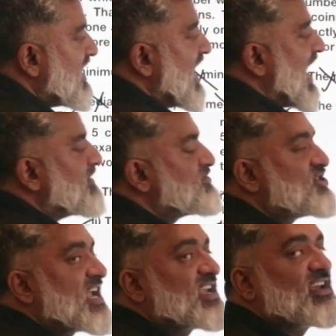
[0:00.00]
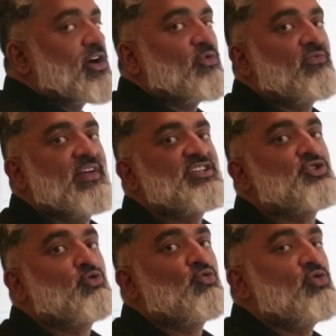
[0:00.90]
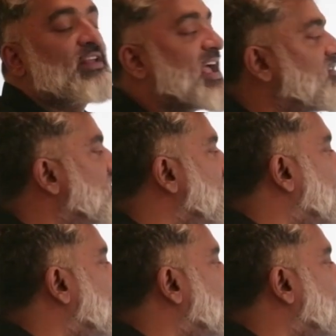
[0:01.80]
I'm checking out which rule can work